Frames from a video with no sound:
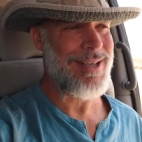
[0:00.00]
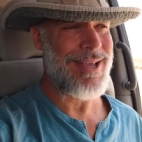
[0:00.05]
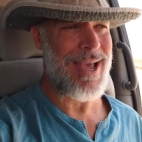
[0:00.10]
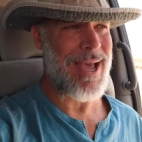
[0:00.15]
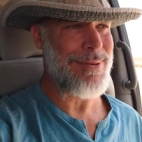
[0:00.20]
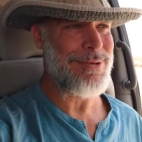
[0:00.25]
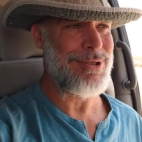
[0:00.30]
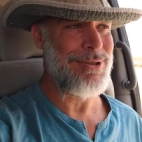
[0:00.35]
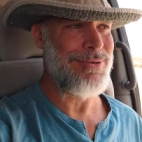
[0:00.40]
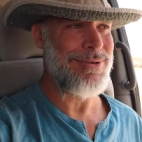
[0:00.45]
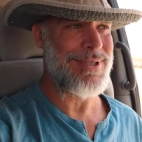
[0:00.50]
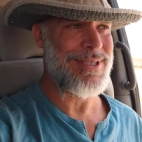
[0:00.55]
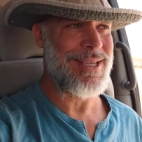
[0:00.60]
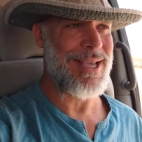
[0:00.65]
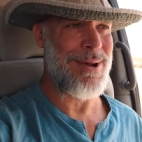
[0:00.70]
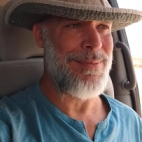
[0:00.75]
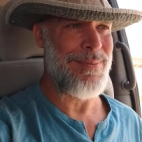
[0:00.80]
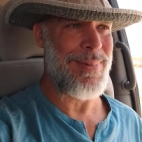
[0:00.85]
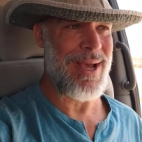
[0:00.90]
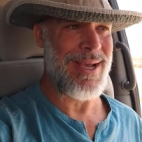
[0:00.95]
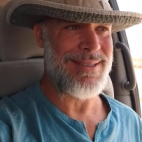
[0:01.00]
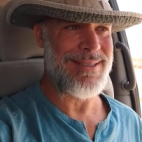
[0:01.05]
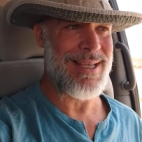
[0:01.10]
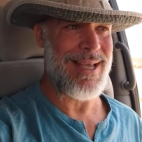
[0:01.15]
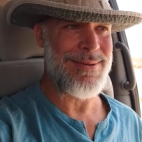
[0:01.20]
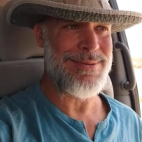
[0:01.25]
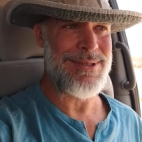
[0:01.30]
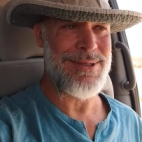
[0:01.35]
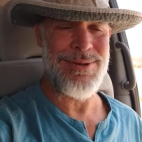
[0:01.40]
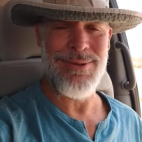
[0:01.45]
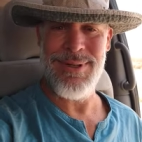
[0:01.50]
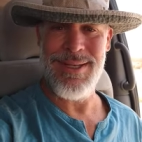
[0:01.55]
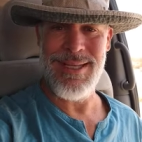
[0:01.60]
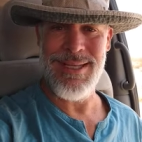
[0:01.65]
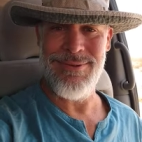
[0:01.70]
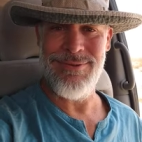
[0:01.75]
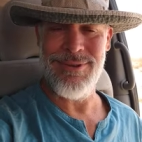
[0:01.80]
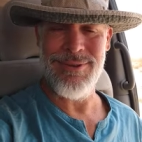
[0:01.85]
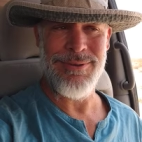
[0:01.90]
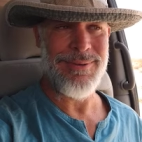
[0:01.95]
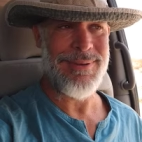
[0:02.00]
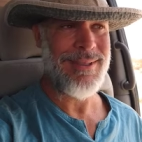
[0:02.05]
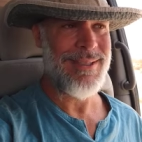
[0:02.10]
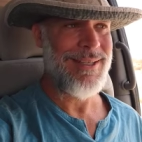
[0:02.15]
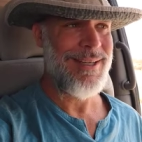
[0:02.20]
Absolute scumbags, absolute evil.